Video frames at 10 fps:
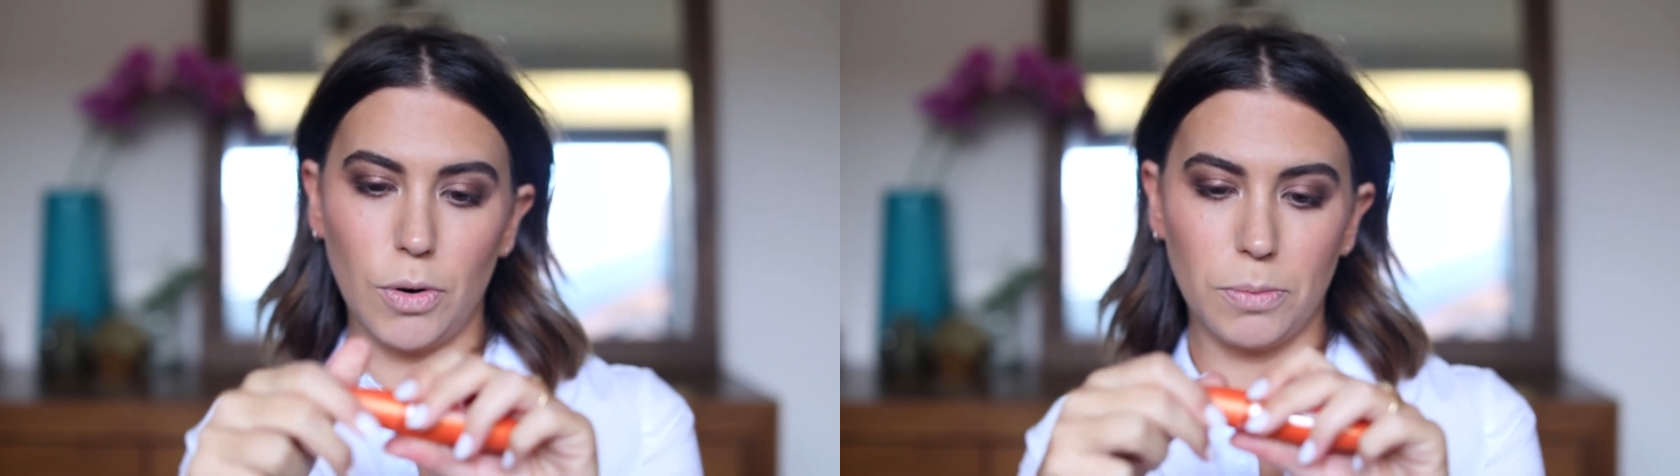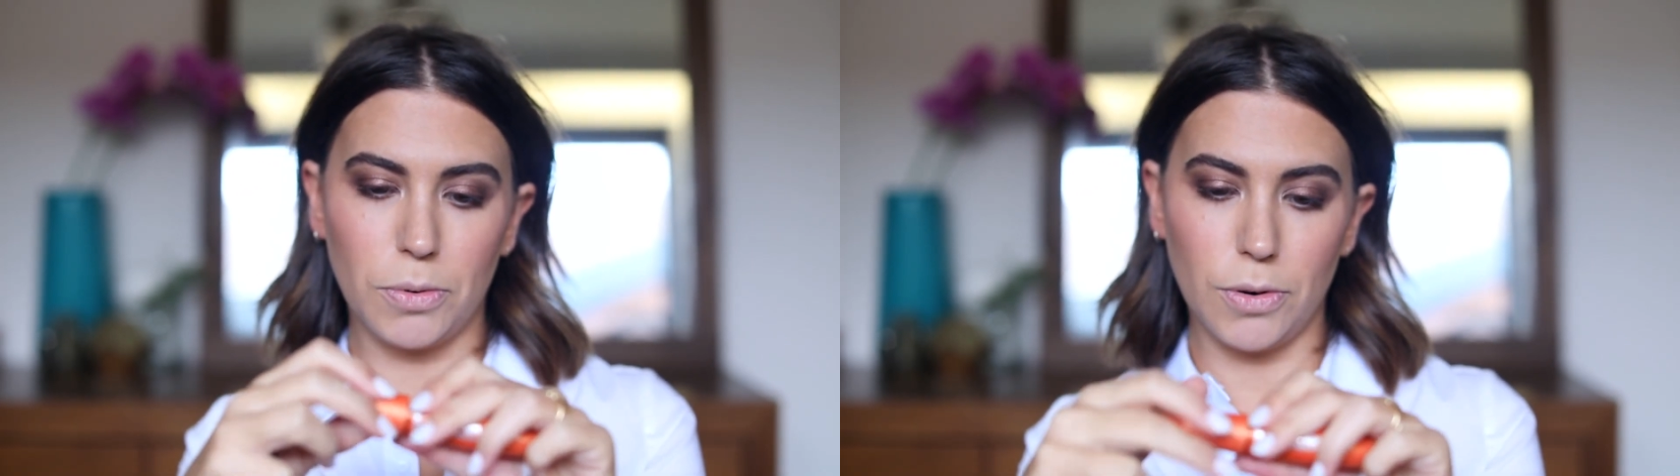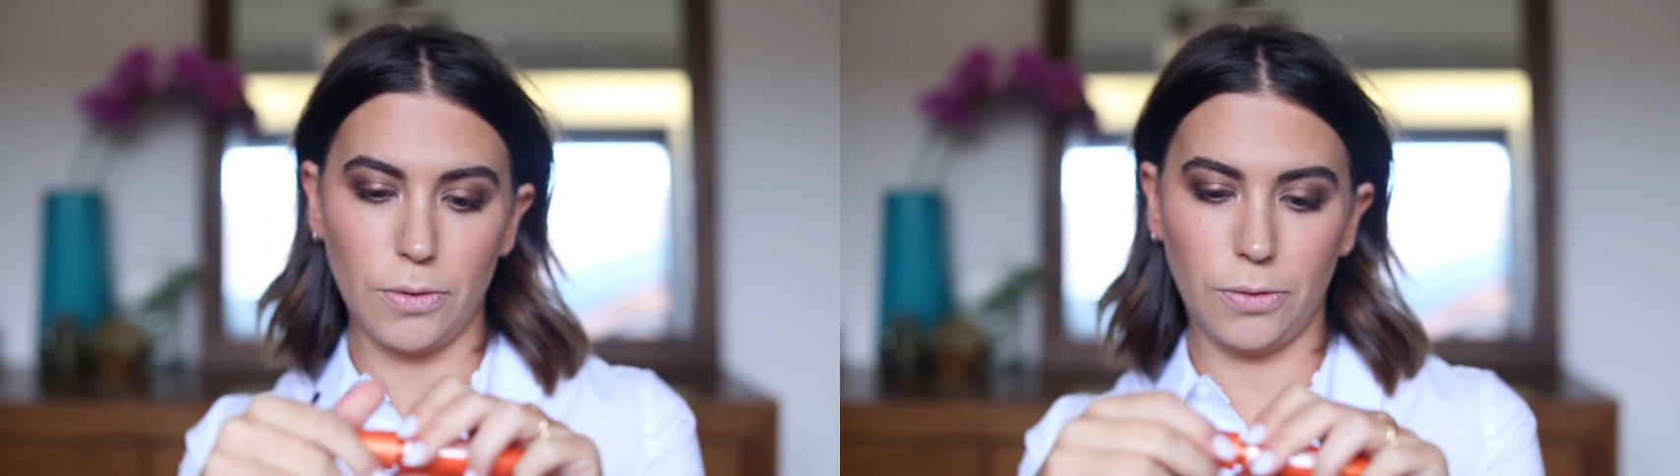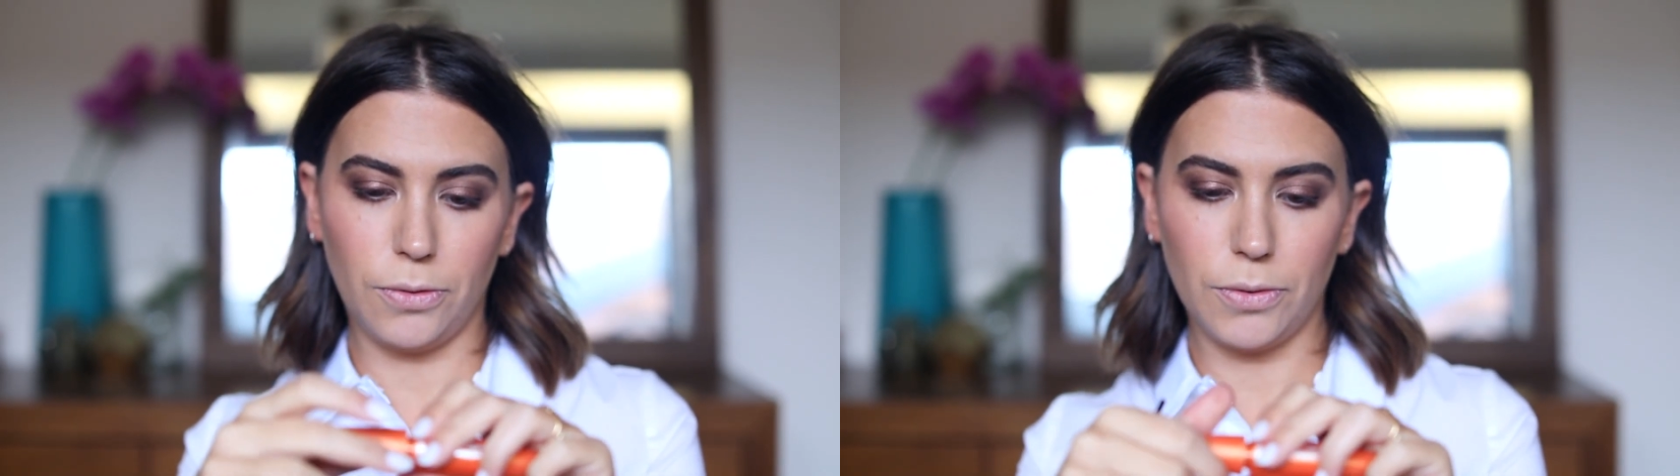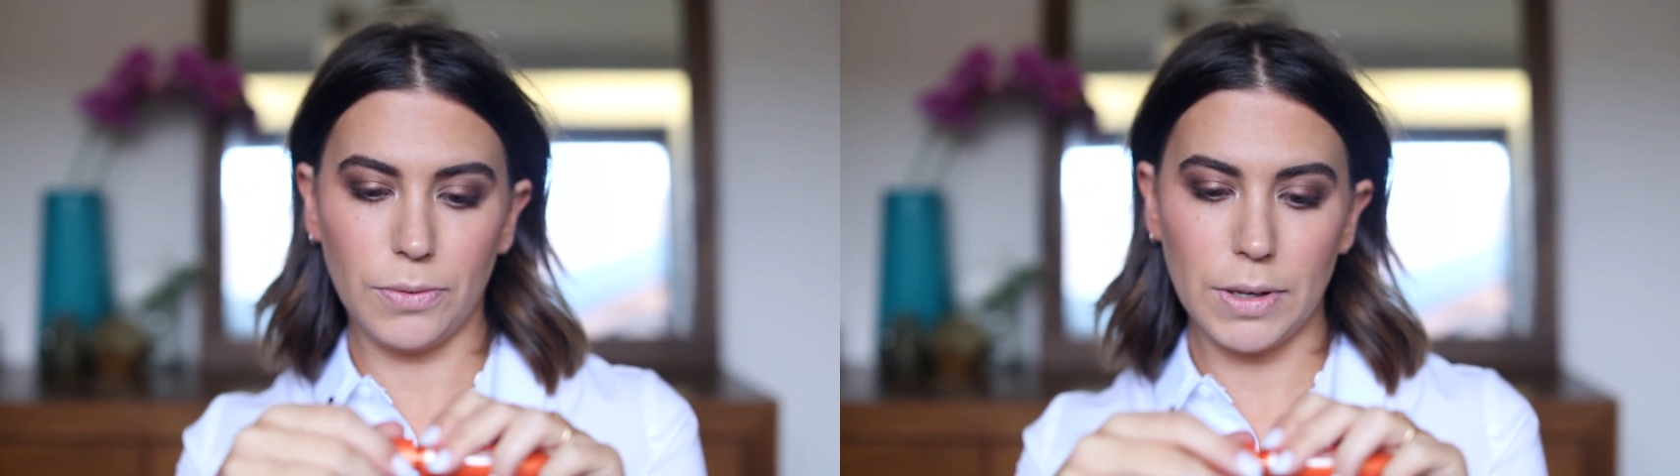waterproof
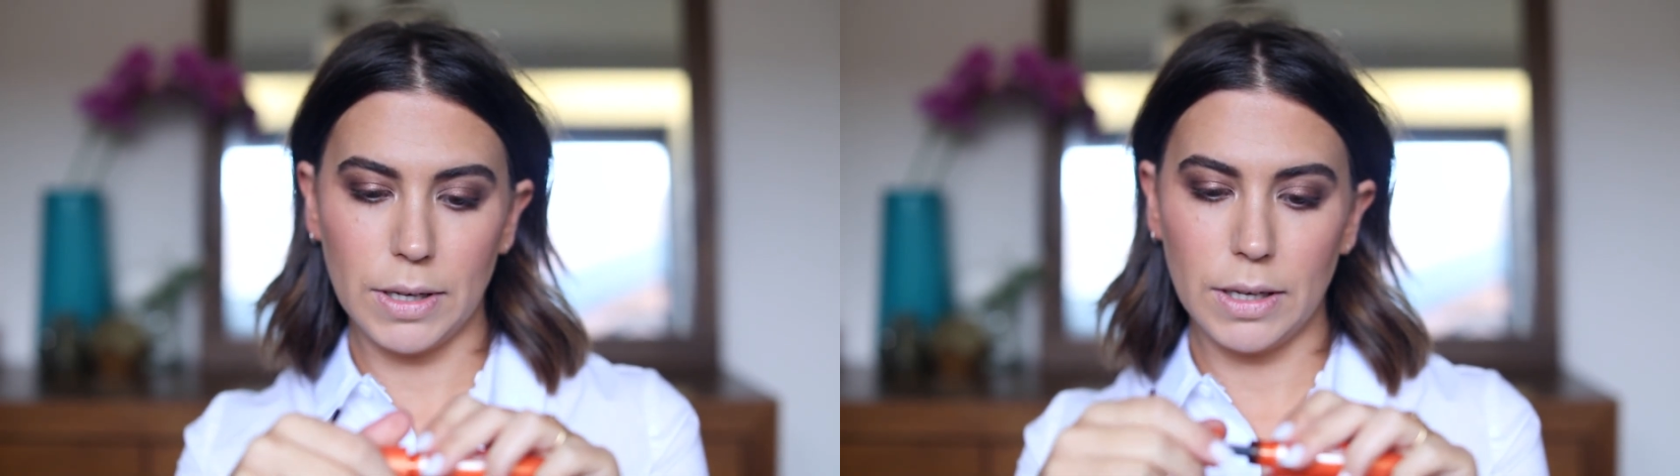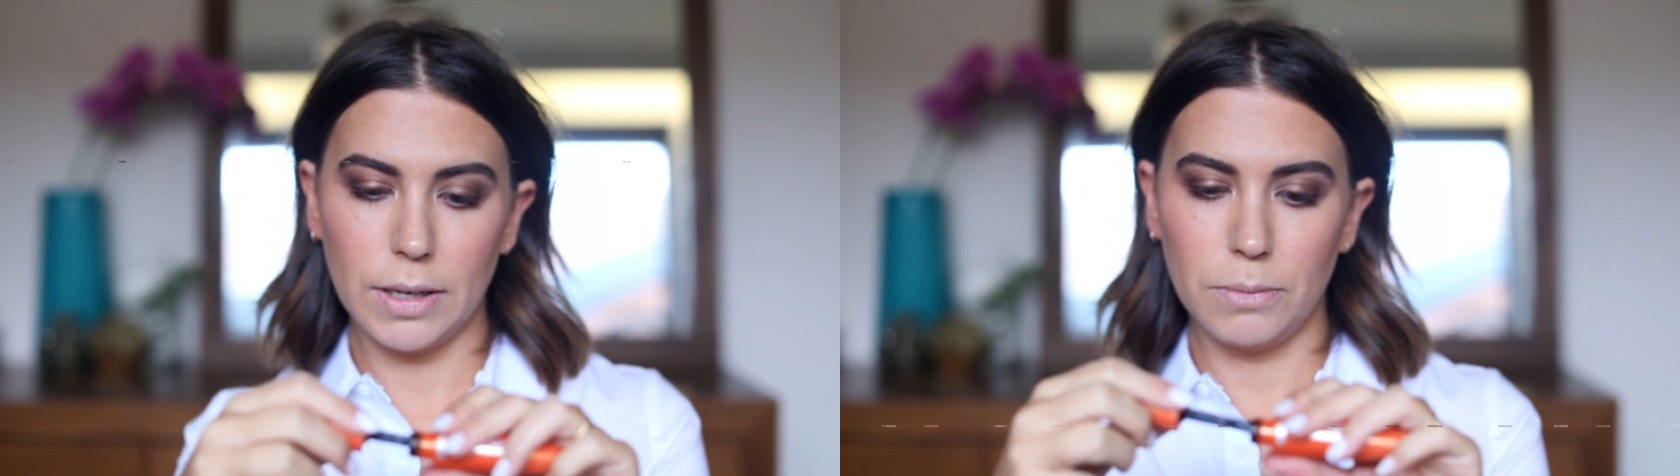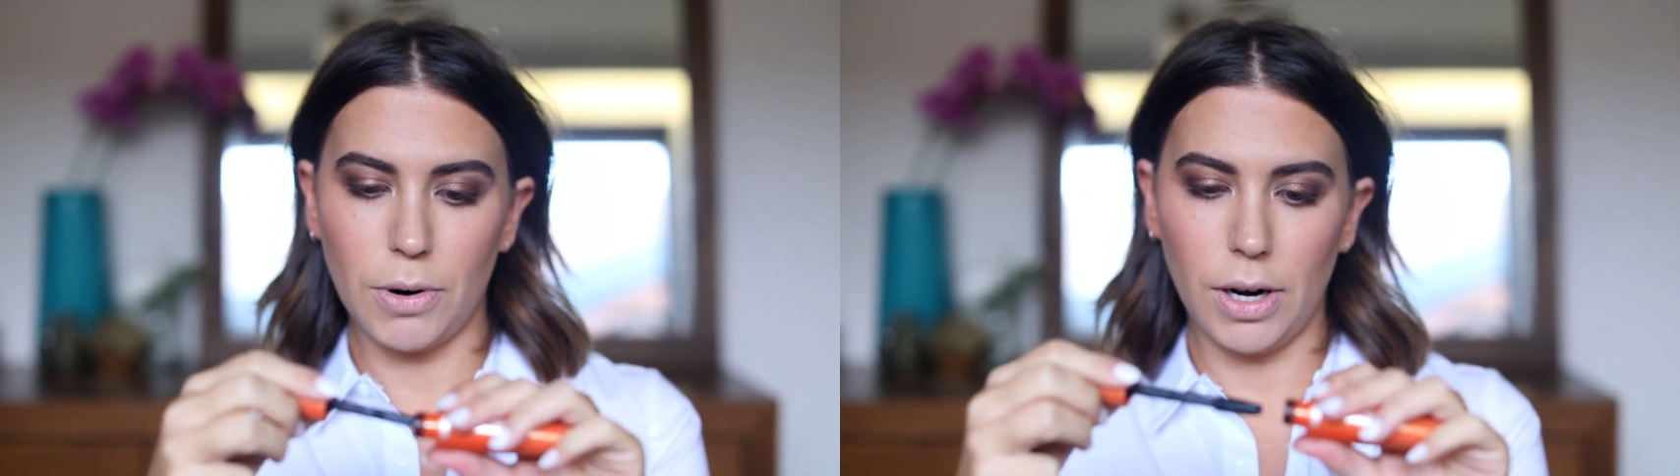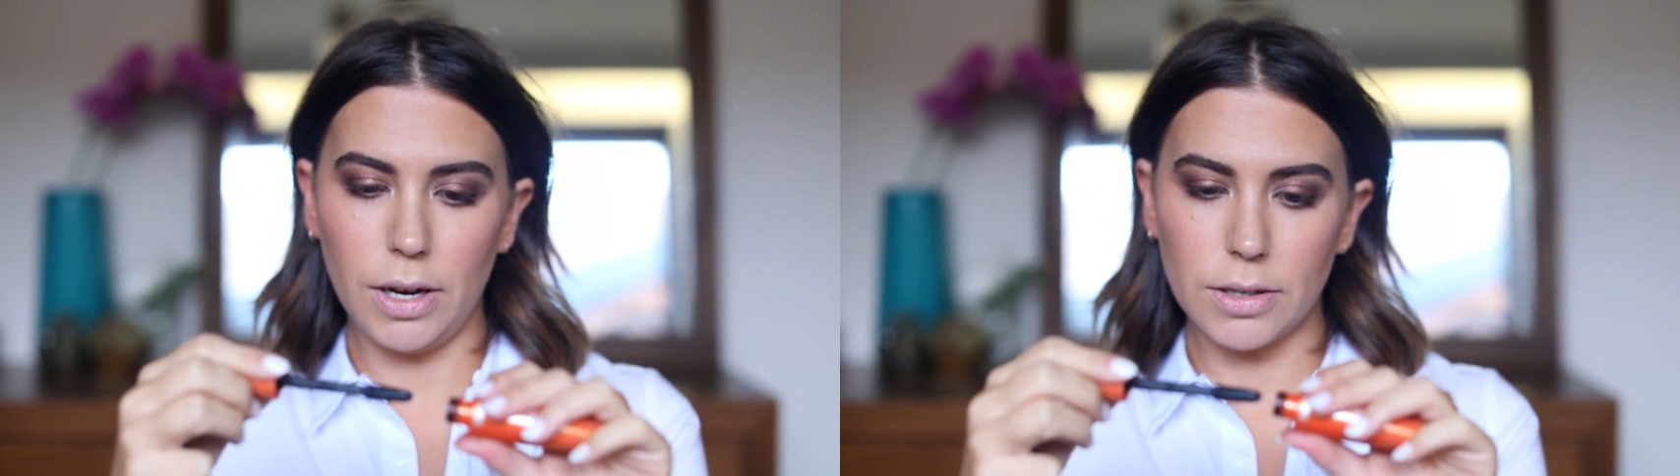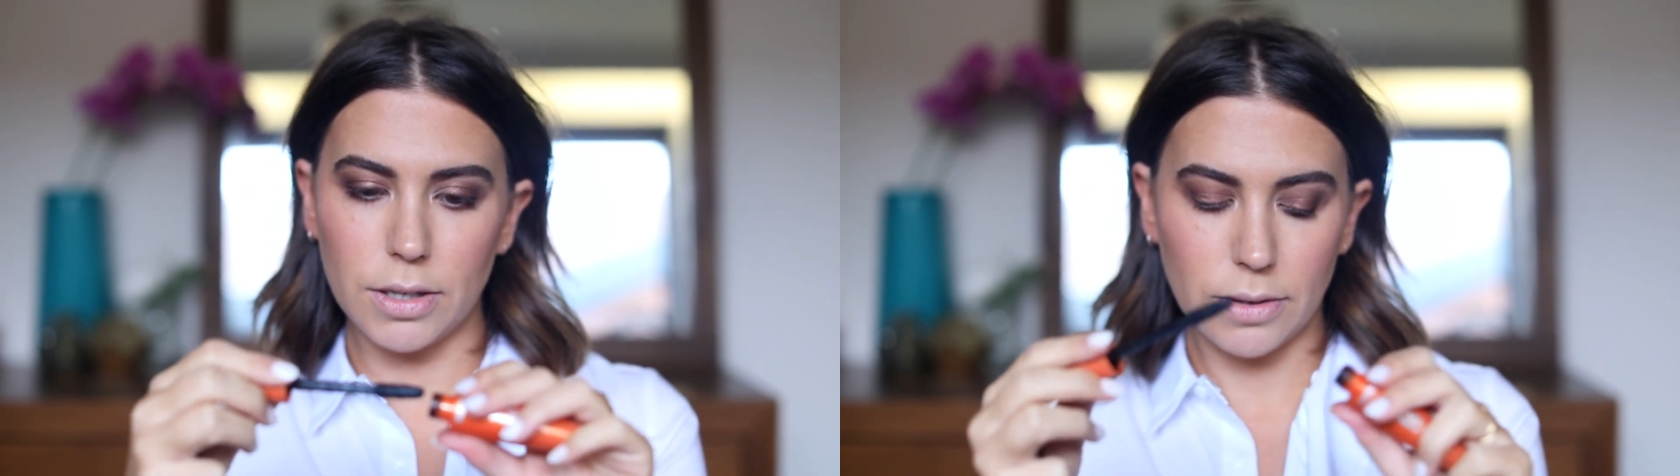
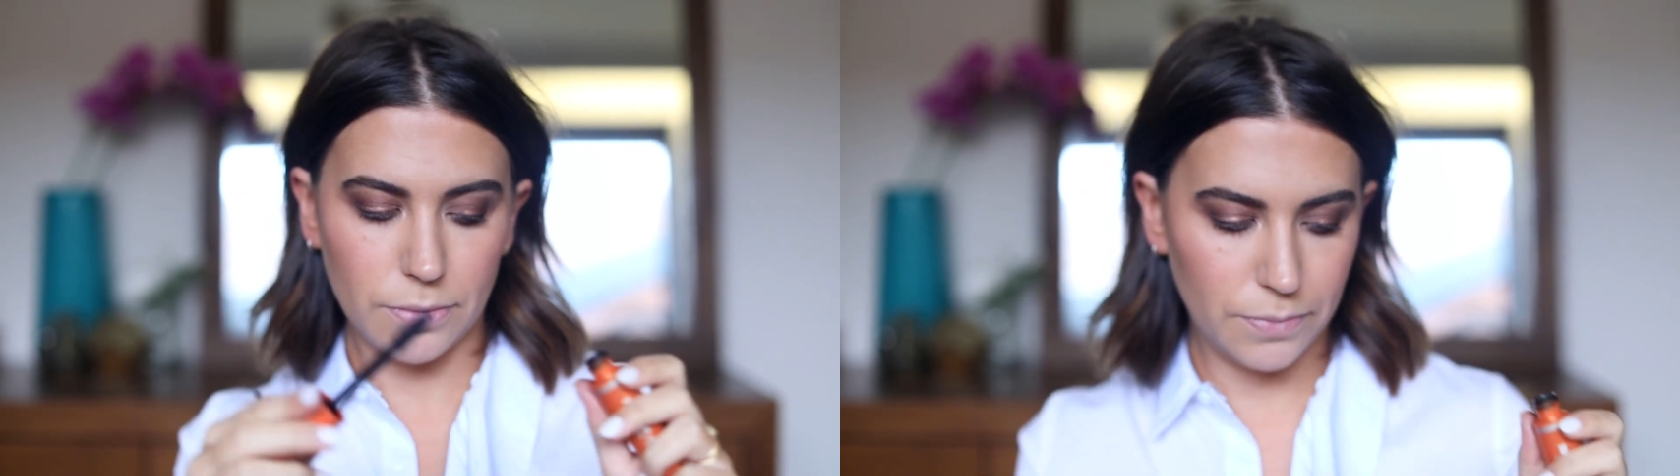product.